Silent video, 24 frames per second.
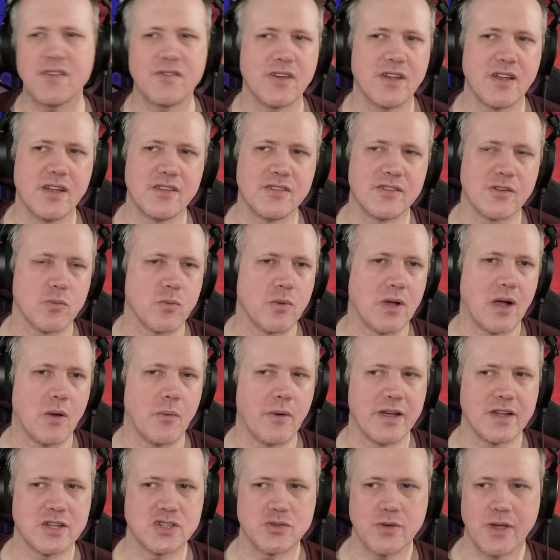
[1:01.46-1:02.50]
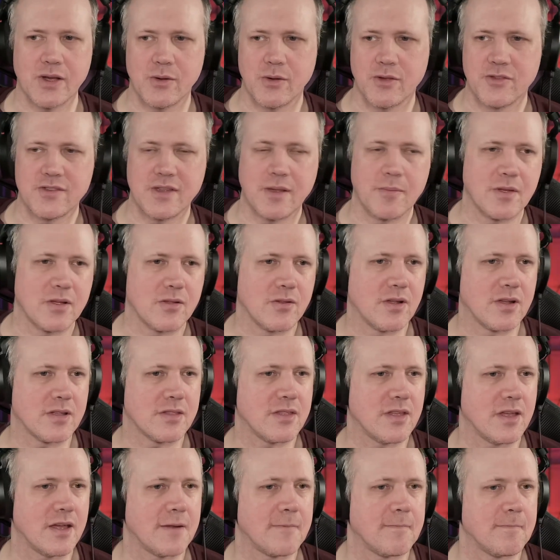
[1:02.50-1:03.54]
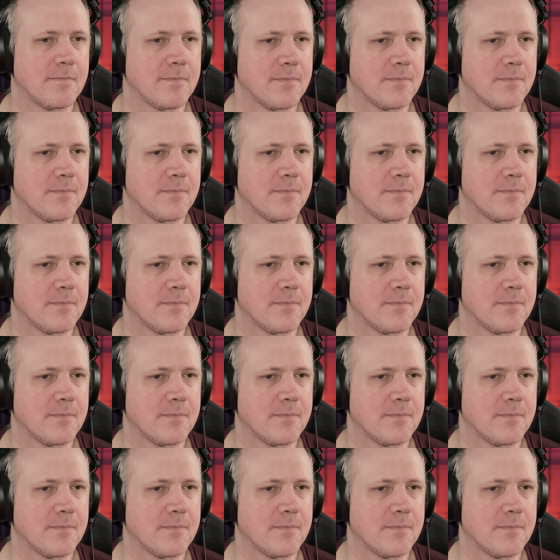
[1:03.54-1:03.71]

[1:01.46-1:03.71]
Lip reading: of it as a railway track or something like that.